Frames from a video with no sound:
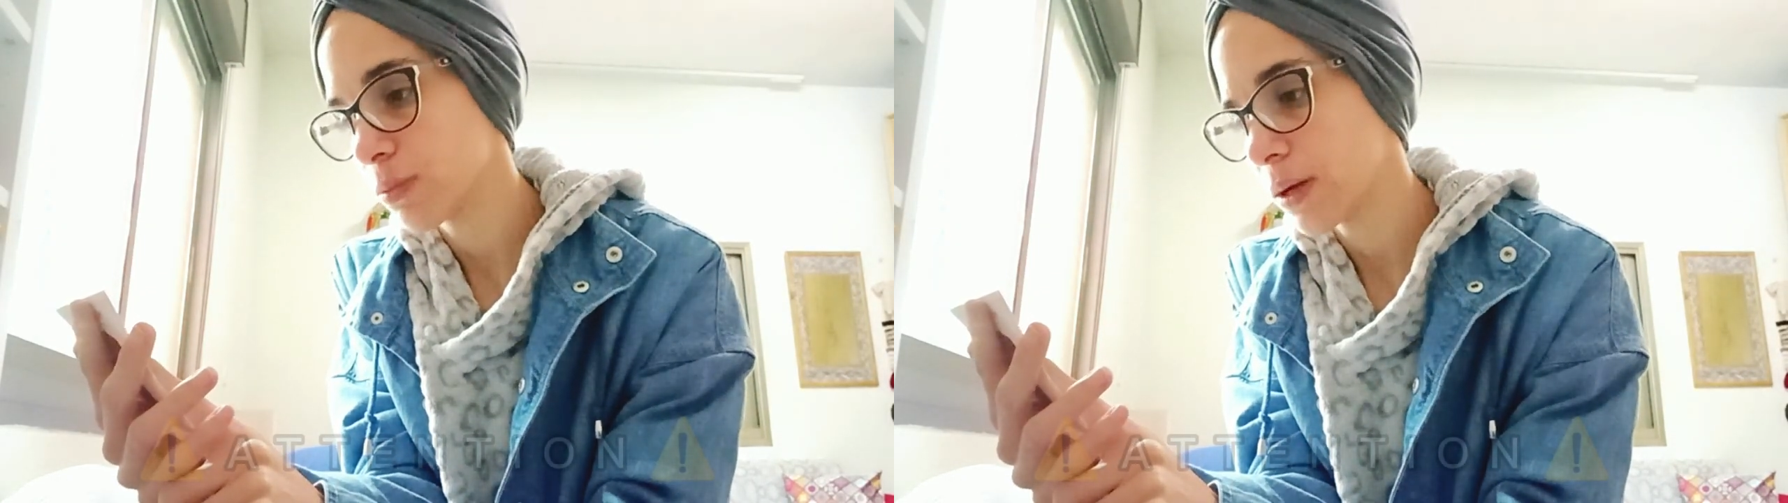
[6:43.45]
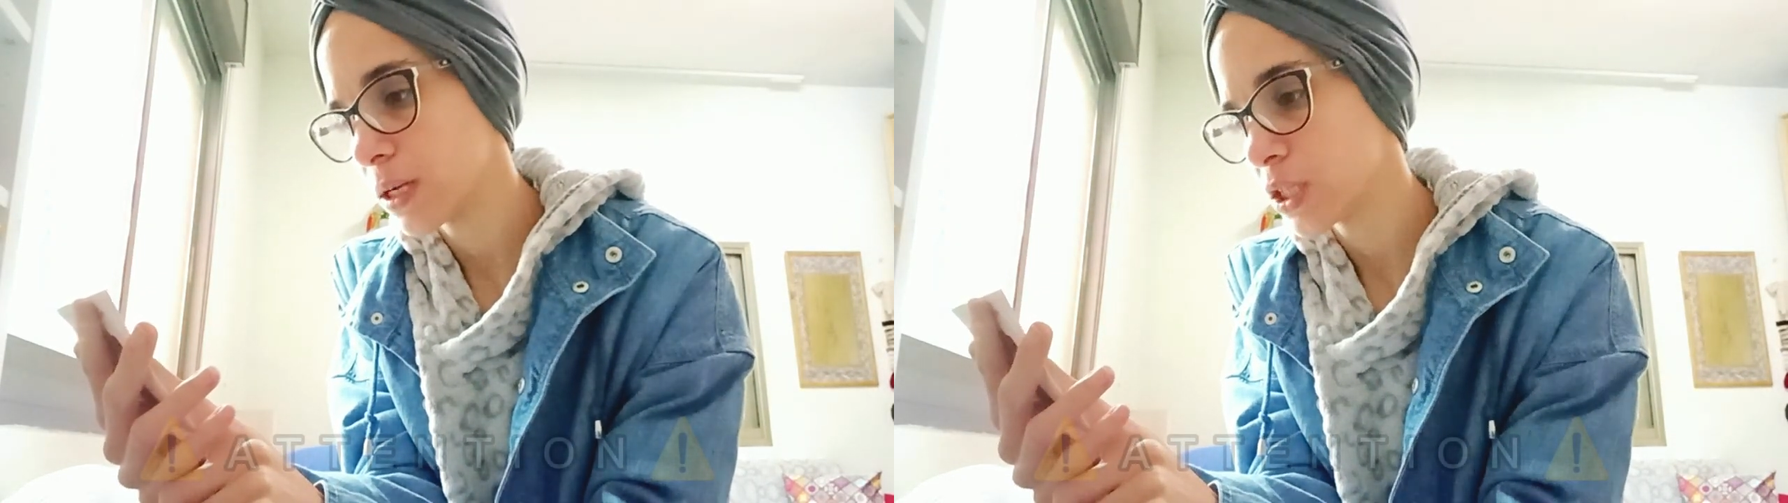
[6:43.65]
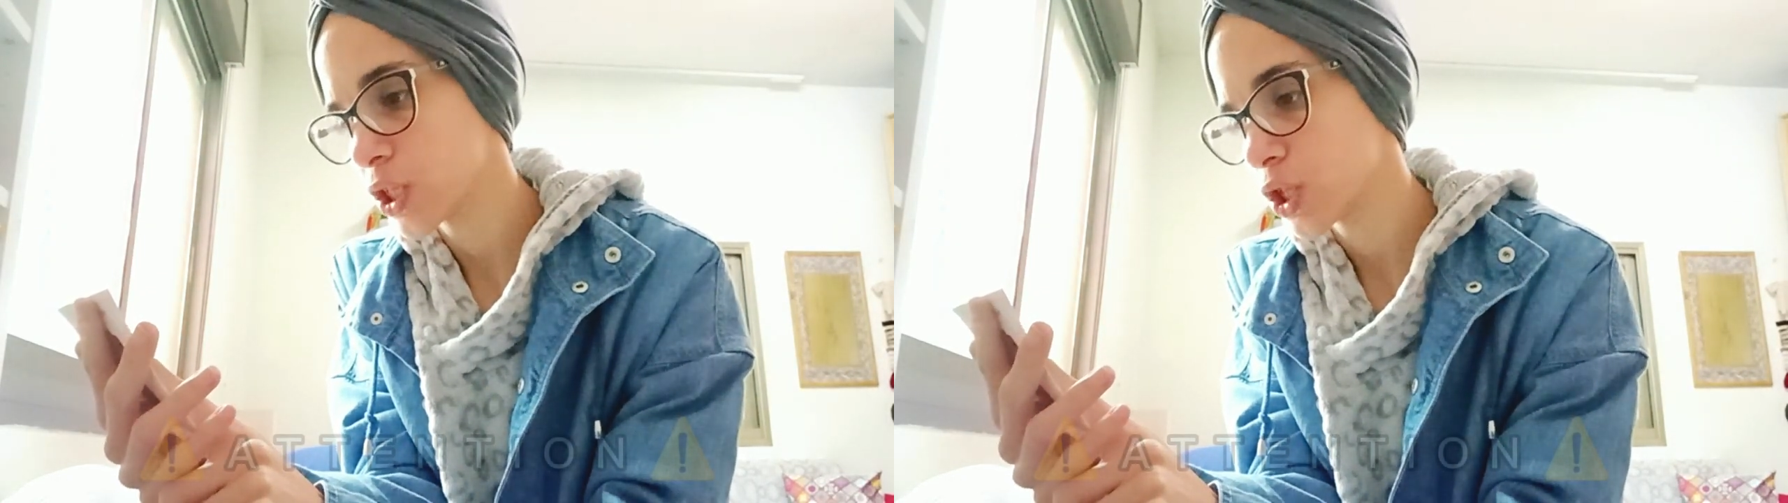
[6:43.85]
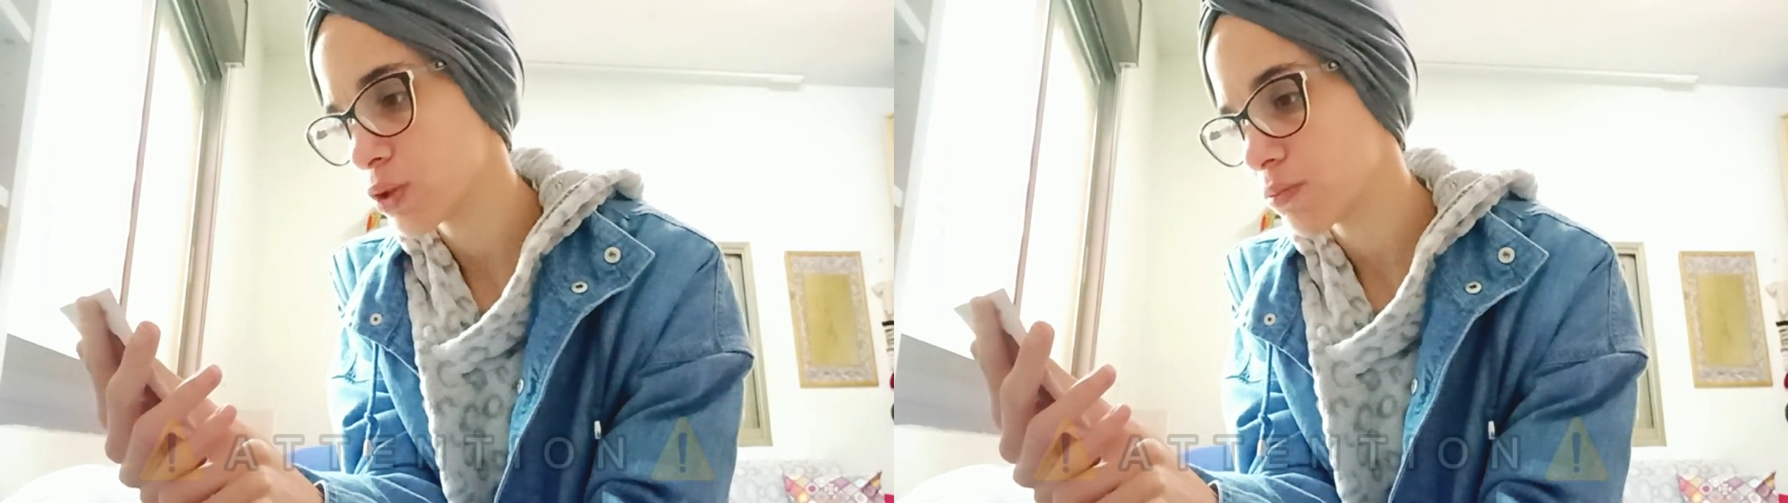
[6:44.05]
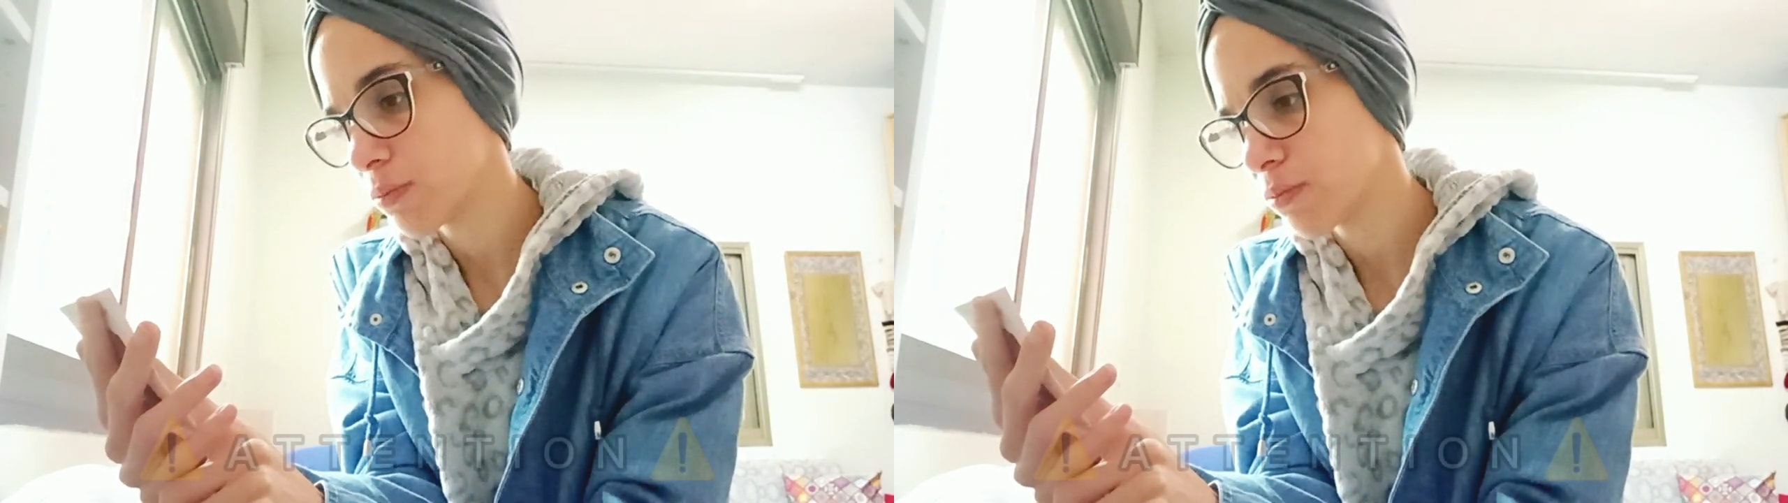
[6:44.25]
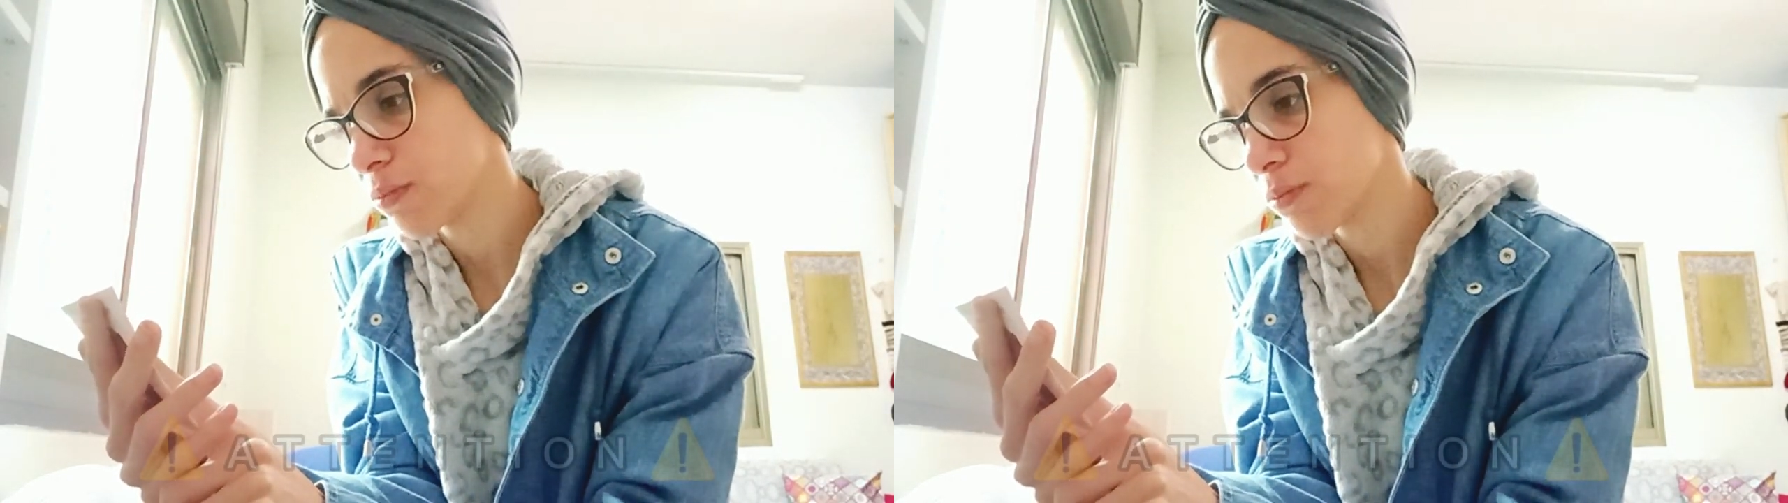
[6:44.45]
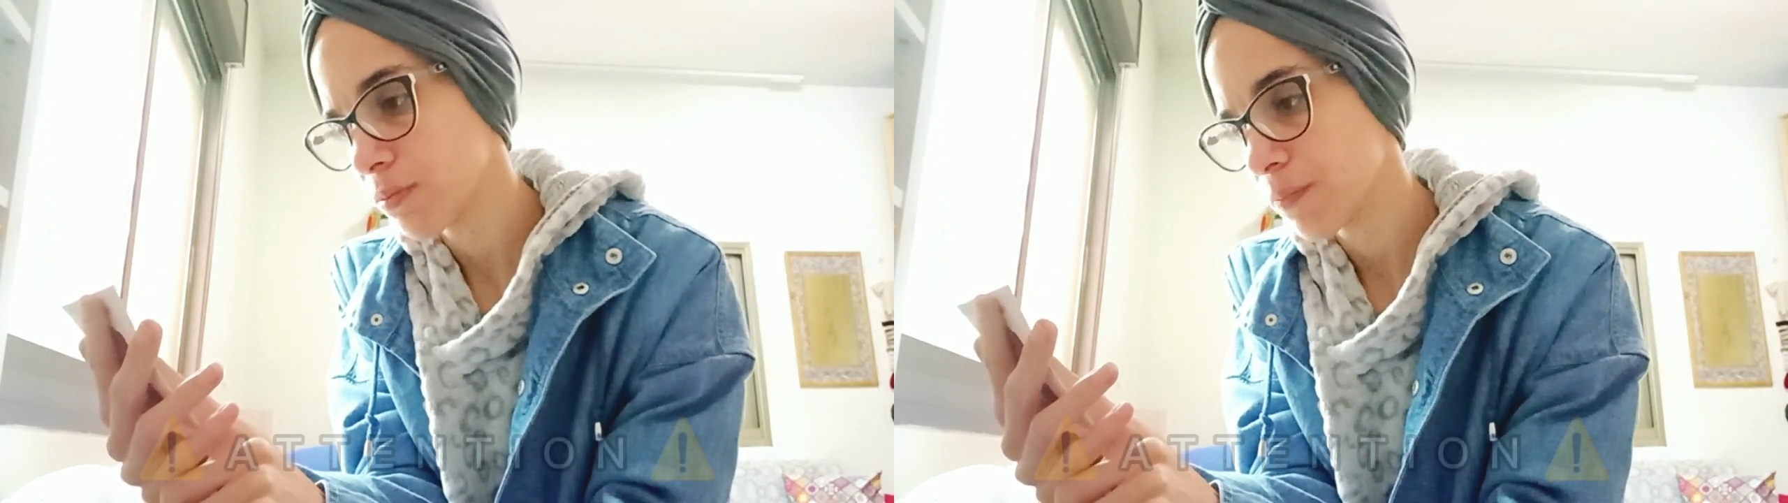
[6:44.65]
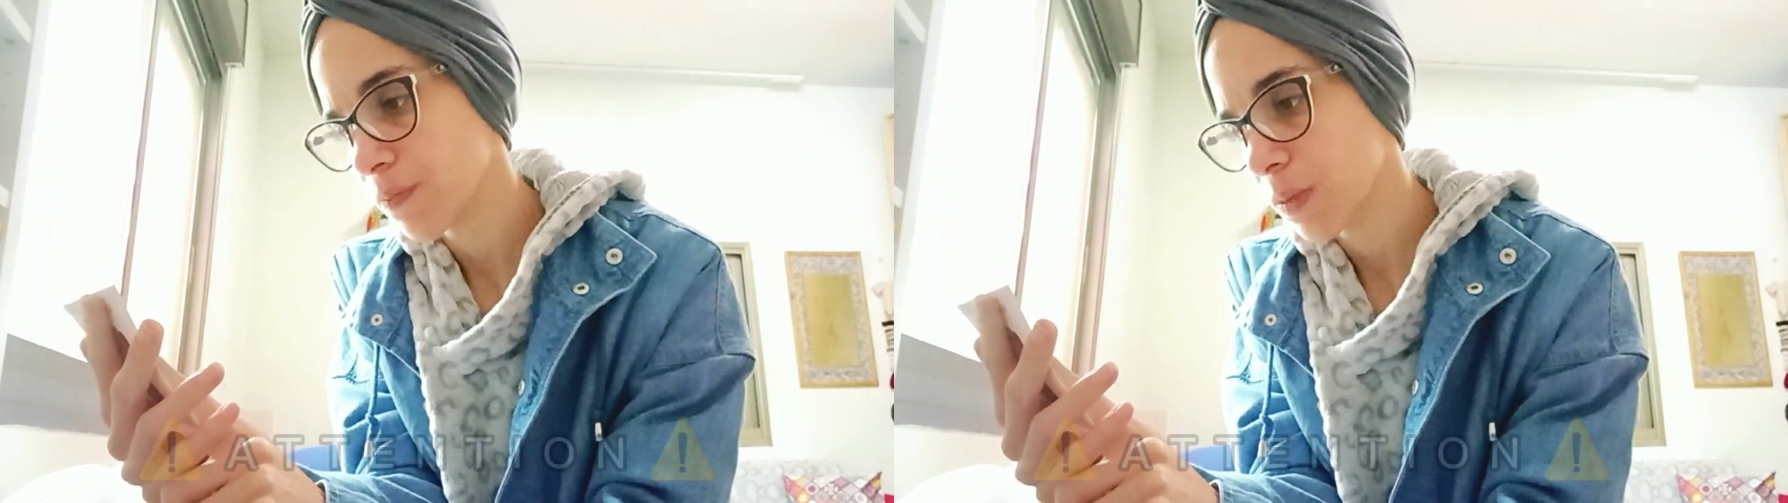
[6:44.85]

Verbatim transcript: manage mm,